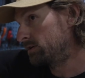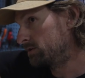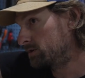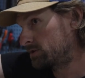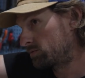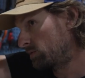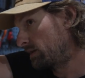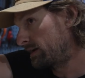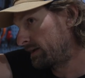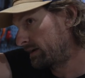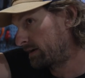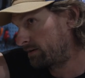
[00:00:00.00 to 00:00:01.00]
you're just
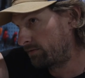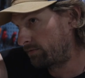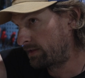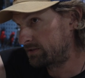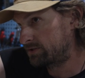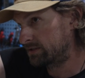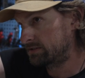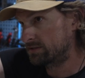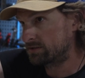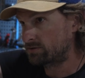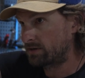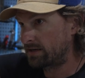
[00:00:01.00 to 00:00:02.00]
relying on your fletchings
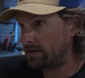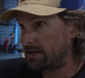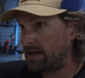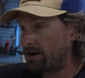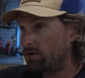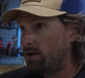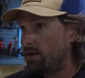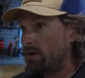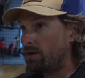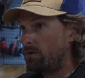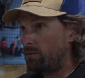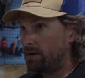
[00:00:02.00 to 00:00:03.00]
to straighten it out,
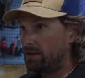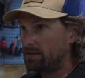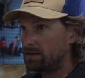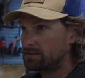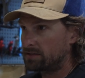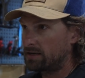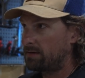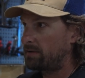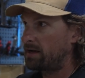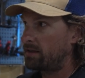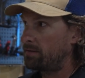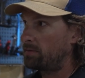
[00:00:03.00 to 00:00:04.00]
when it doesn't come
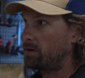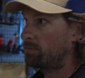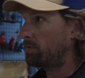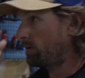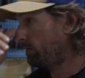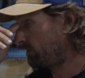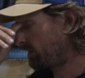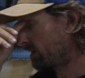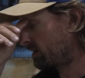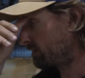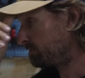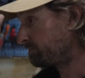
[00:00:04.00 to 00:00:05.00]
out of the bow perfect,